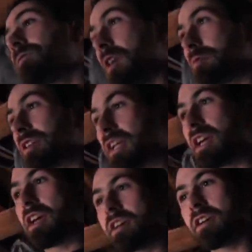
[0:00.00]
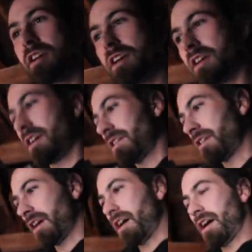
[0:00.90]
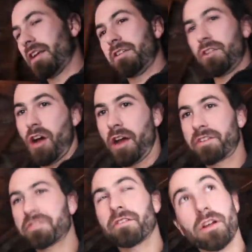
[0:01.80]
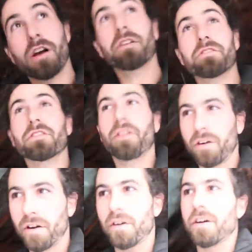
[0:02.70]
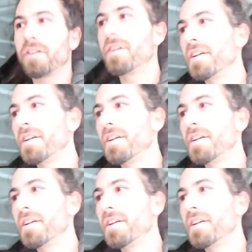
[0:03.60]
frequently uh, not lock the car